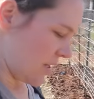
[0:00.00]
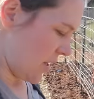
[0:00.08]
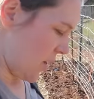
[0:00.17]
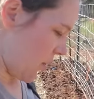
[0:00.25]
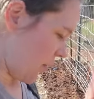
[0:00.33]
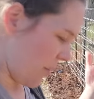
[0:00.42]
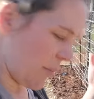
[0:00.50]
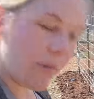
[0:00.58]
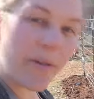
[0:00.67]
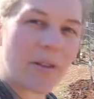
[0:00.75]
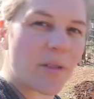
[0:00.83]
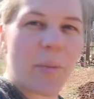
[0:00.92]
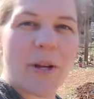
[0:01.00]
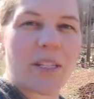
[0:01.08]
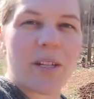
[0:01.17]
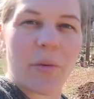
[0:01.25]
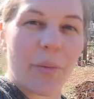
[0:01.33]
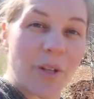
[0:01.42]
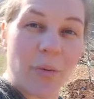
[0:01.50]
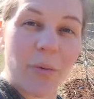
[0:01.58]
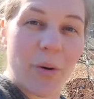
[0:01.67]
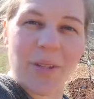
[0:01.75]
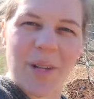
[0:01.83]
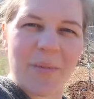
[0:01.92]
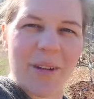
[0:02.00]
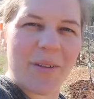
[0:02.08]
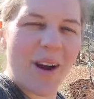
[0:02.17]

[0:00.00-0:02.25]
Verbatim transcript: So, I mean, we've got space there, we might as well grow something,